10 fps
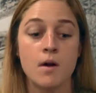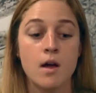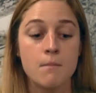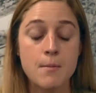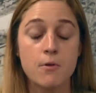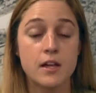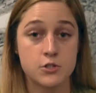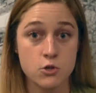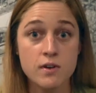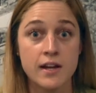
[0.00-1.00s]
people that
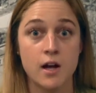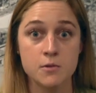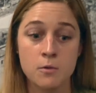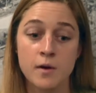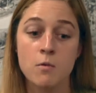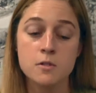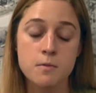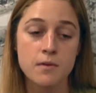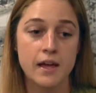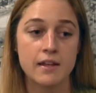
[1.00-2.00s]
do need help, so many homeless
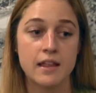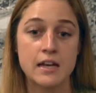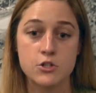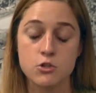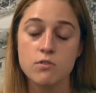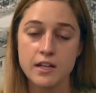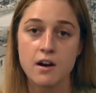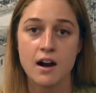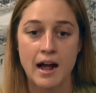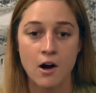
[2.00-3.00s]
people that do need
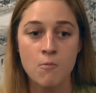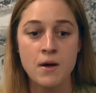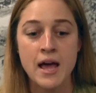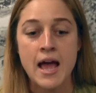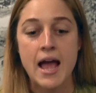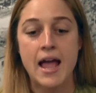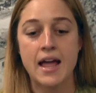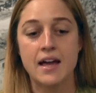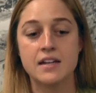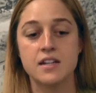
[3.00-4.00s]
our help.
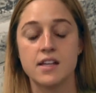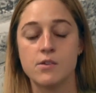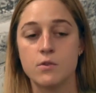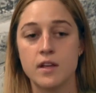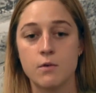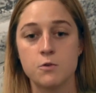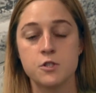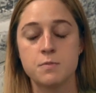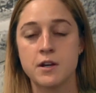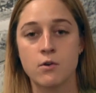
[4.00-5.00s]
And it would
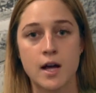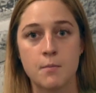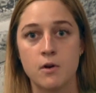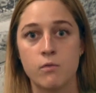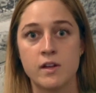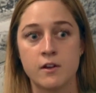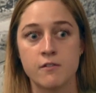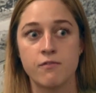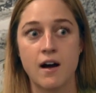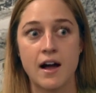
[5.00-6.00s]
just be incredible if we could
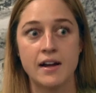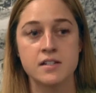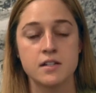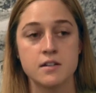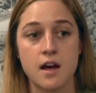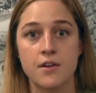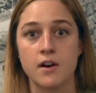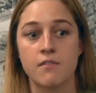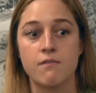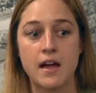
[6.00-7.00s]
find
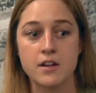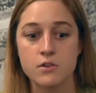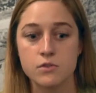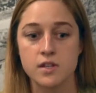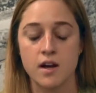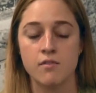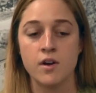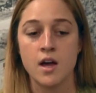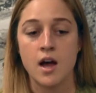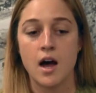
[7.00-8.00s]
other venues
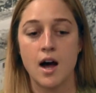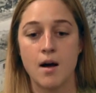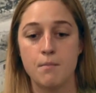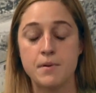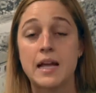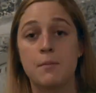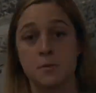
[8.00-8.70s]
of being able